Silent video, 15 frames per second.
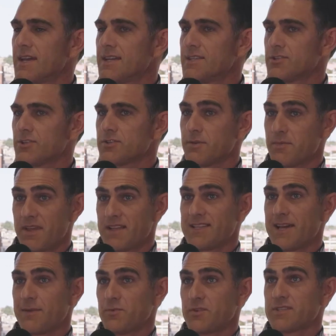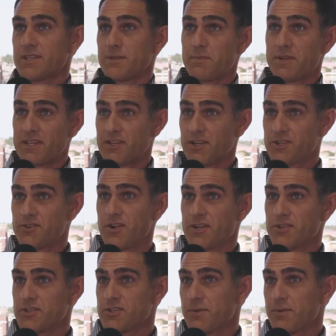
And so some of that time was independent contractor.